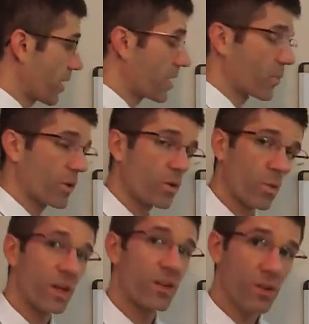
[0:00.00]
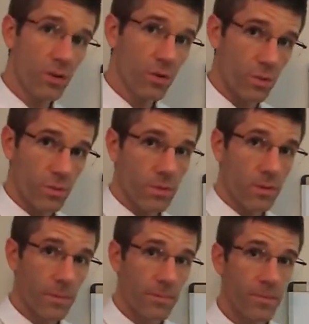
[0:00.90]
And when we do,
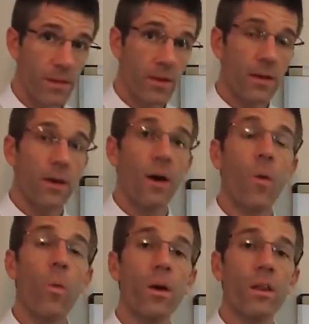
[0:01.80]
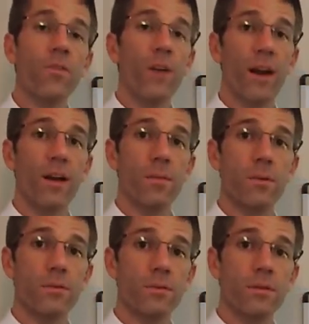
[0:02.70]
one of the
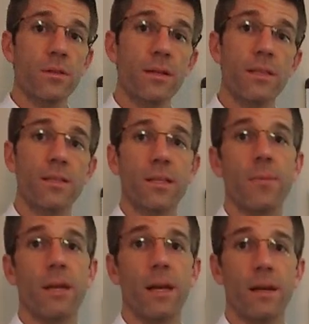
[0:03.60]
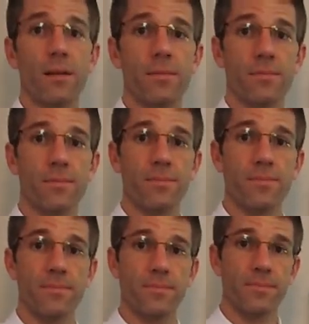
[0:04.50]
variables is eliminated.
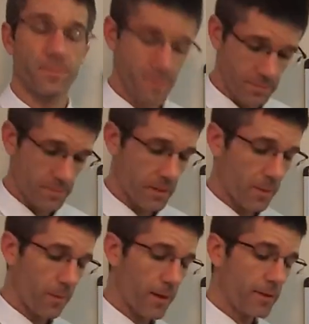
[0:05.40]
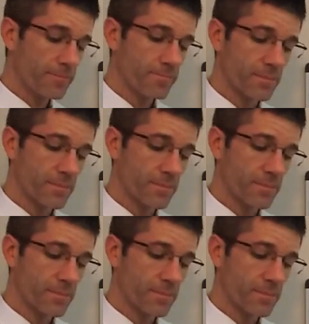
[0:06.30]
All right?